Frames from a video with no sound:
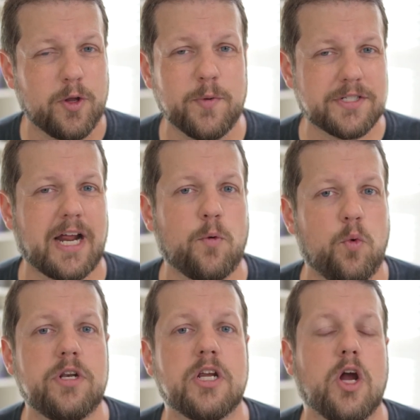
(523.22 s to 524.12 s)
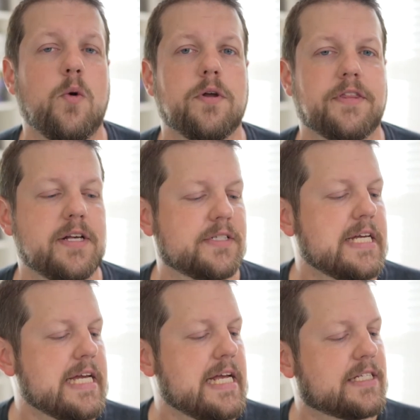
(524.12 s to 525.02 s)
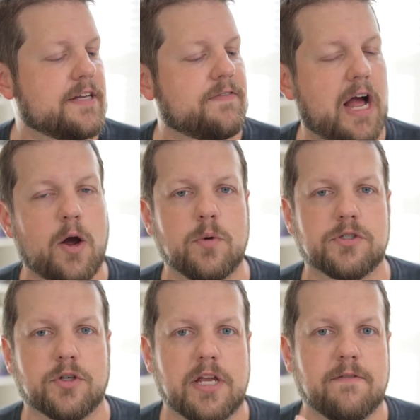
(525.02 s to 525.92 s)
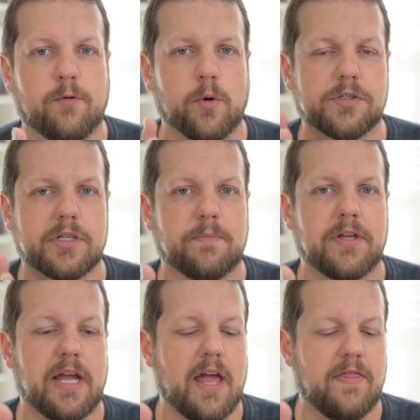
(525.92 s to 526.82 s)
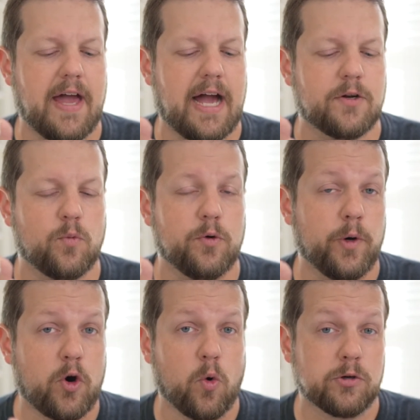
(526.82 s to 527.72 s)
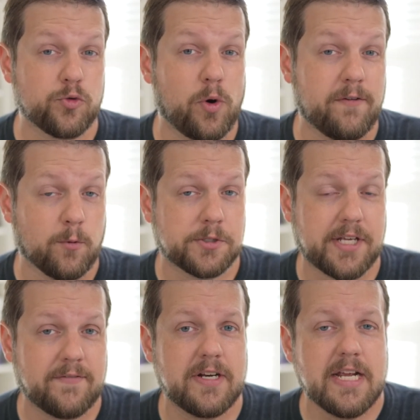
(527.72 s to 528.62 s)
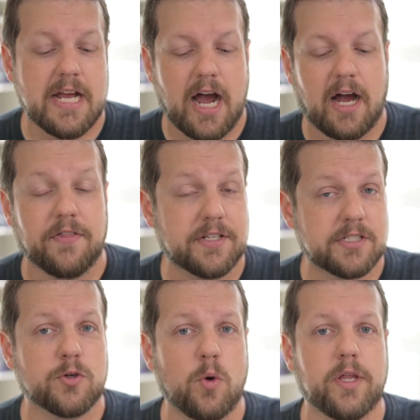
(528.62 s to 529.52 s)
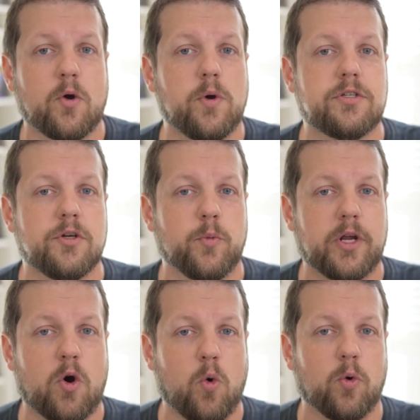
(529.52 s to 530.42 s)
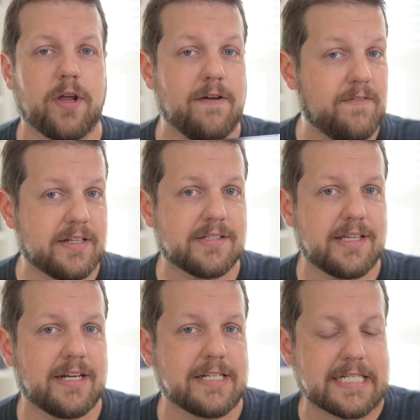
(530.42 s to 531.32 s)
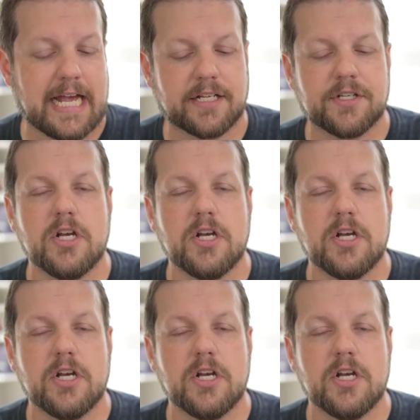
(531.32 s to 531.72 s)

only reason I wouldn't go with this is if I was looking for something that would record 24/7. This is only going to record events that it detects.